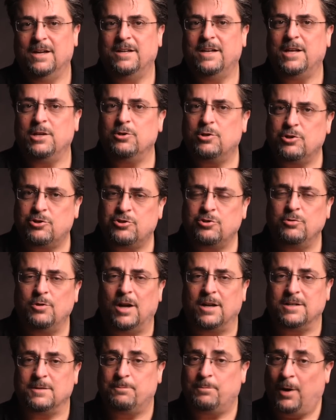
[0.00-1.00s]
Now, you could shoot
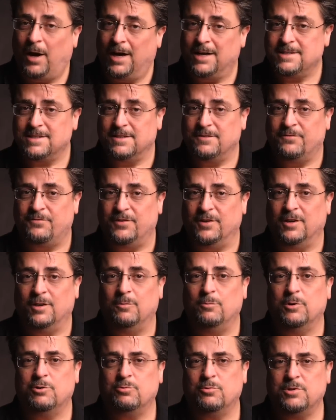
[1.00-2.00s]
onto positive
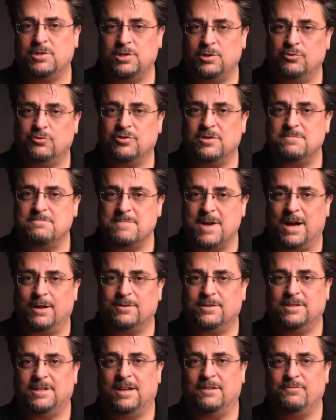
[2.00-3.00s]
film, which was usually
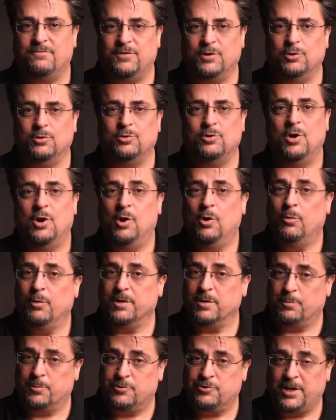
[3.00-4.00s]
mounted and viewed
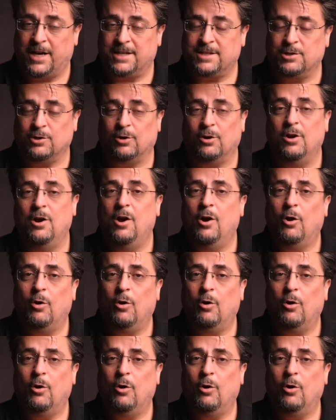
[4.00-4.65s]
with a projector,